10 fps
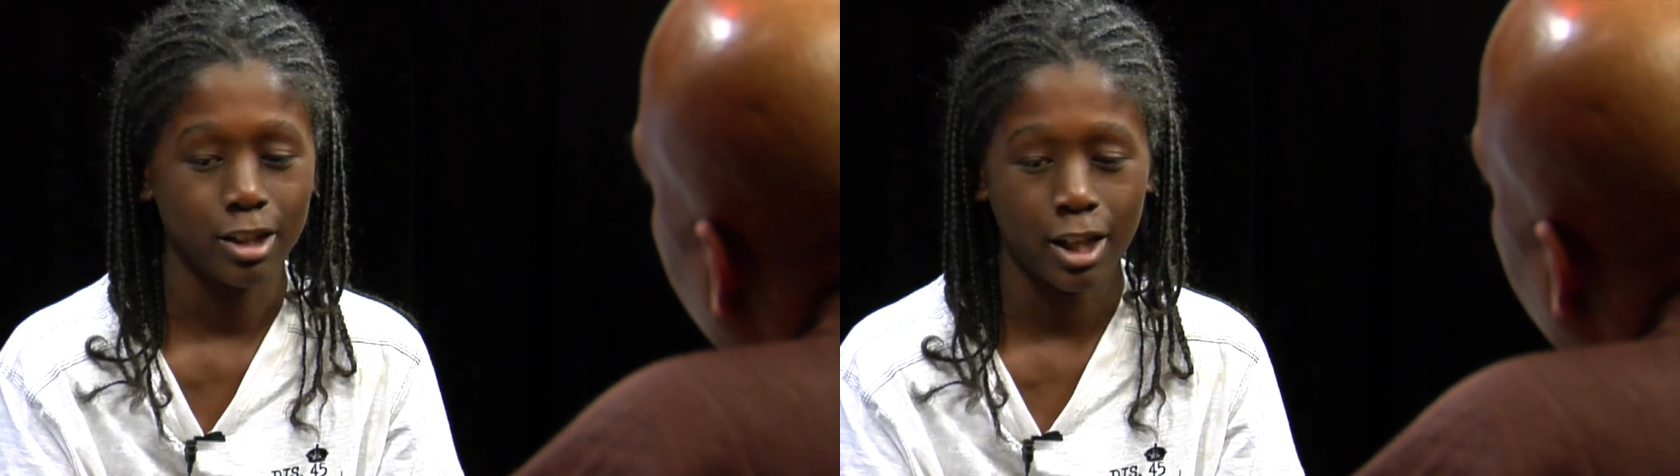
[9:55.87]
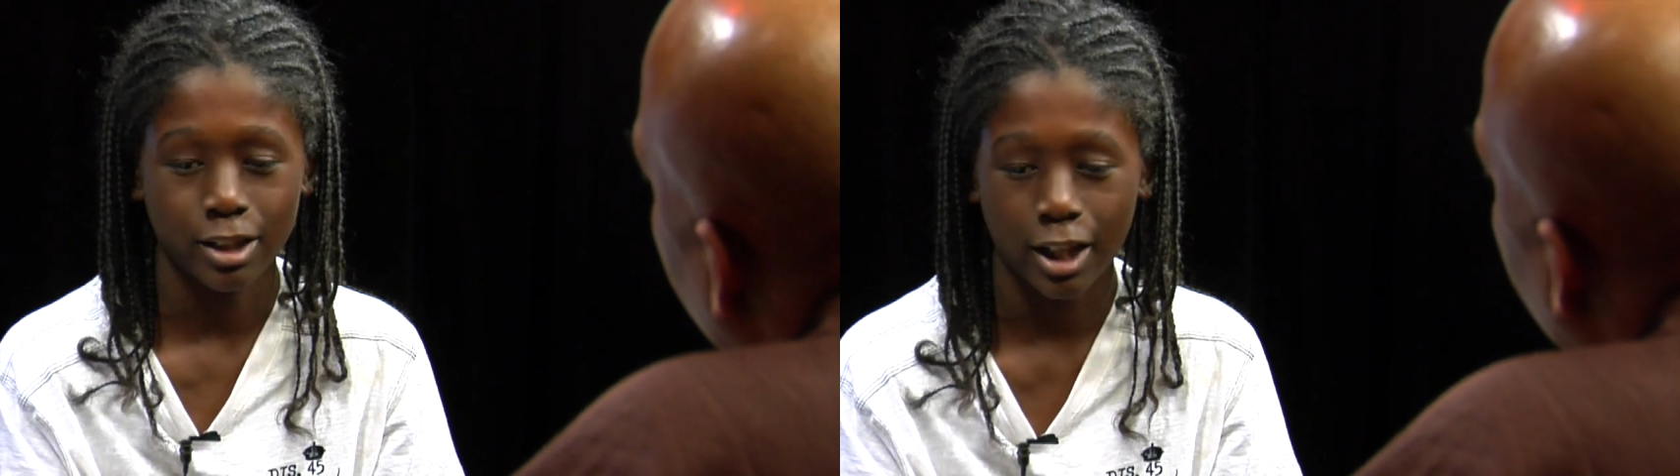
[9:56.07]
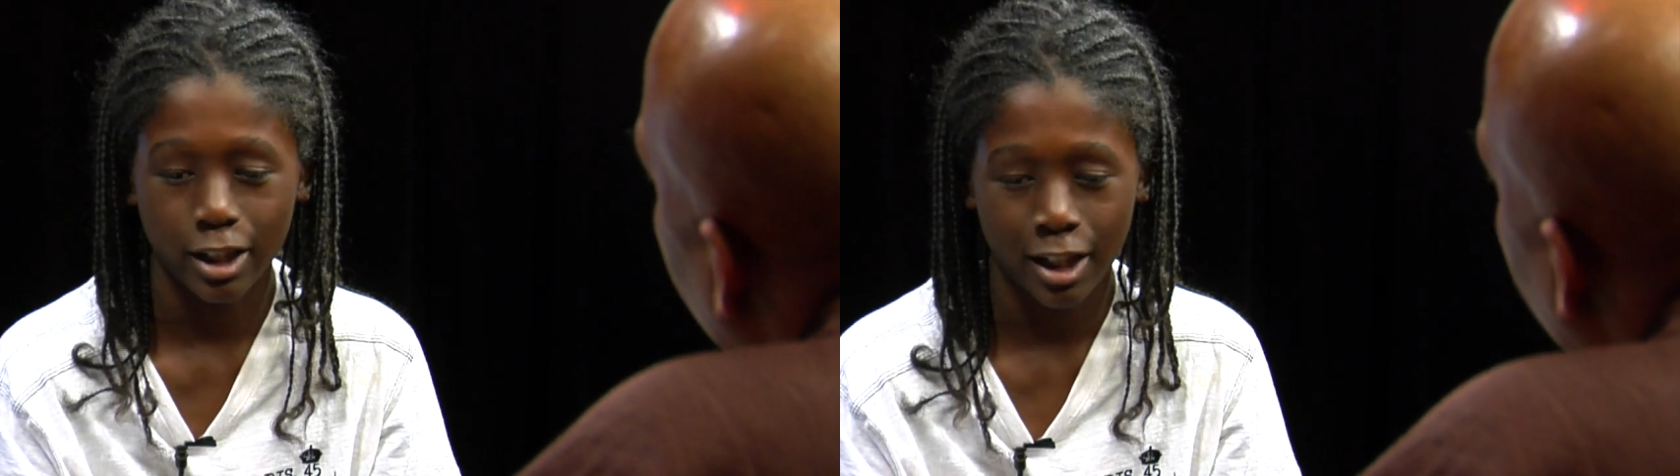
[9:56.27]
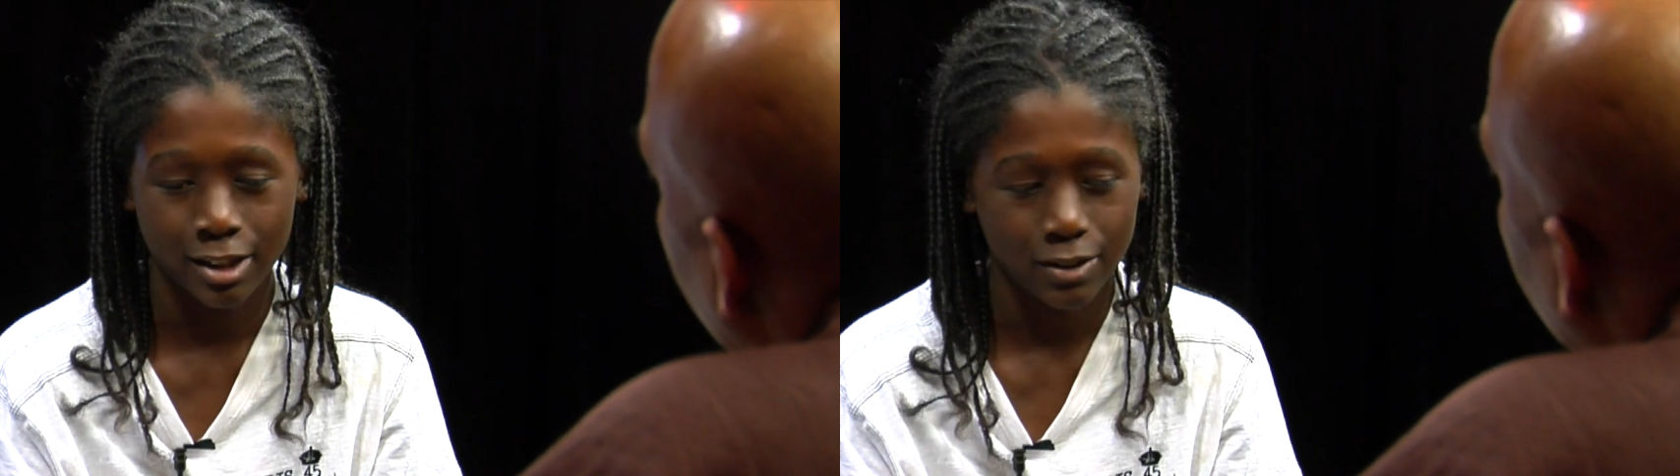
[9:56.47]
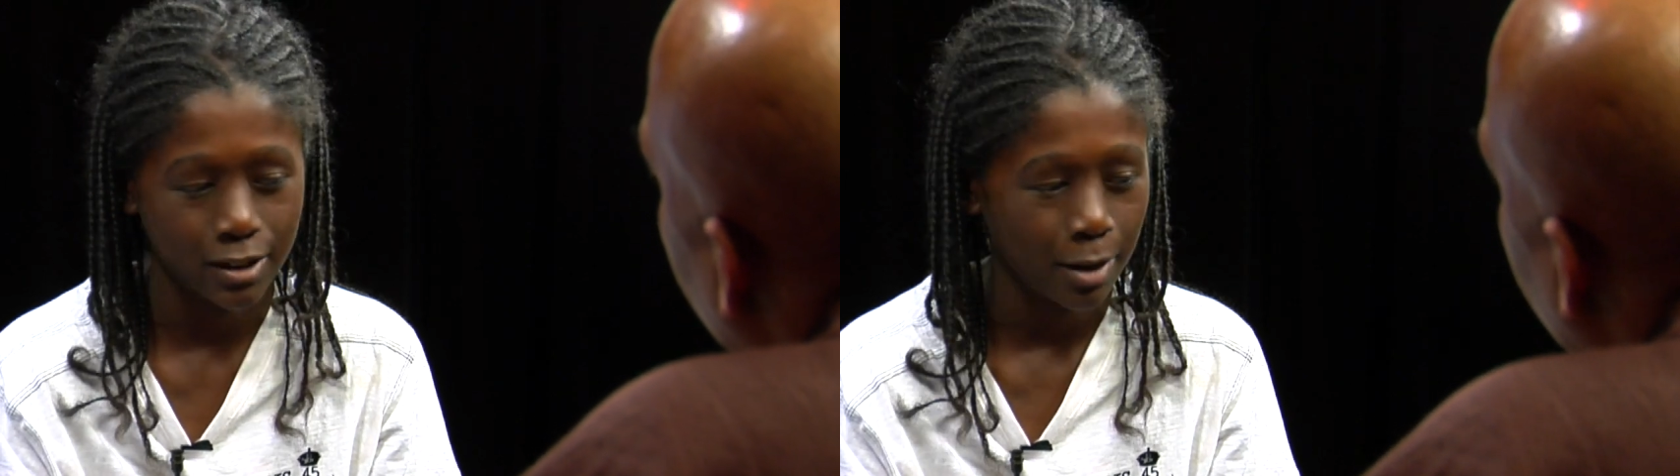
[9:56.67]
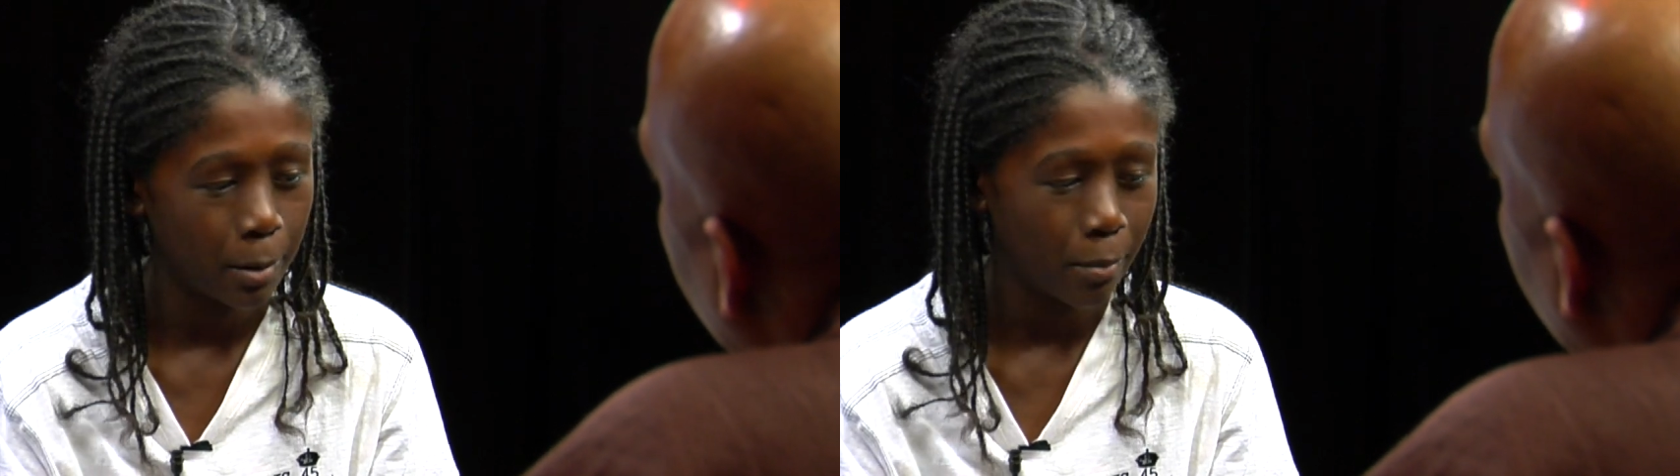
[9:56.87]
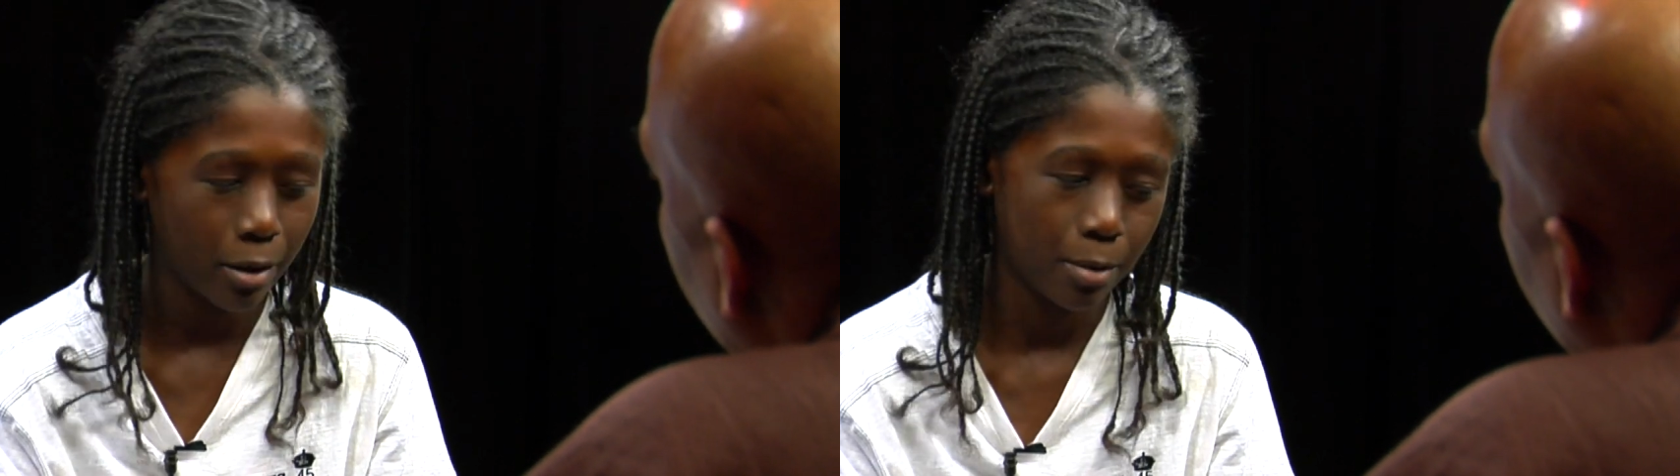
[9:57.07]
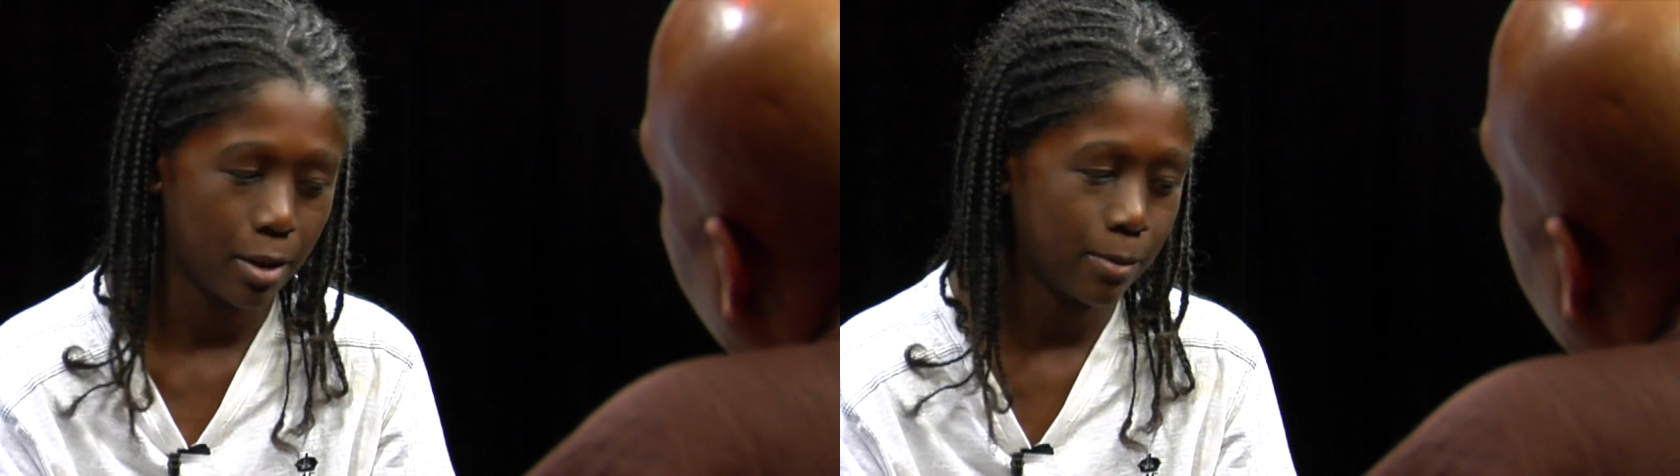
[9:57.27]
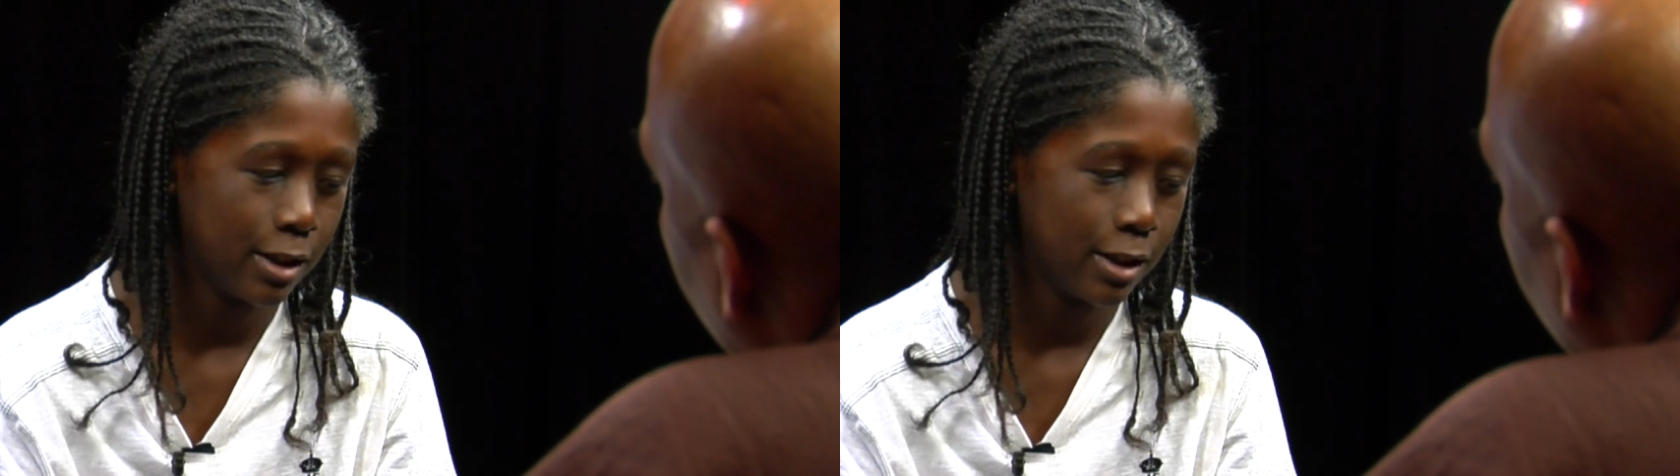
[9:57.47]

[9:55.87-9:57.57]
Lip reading: I do have my mom on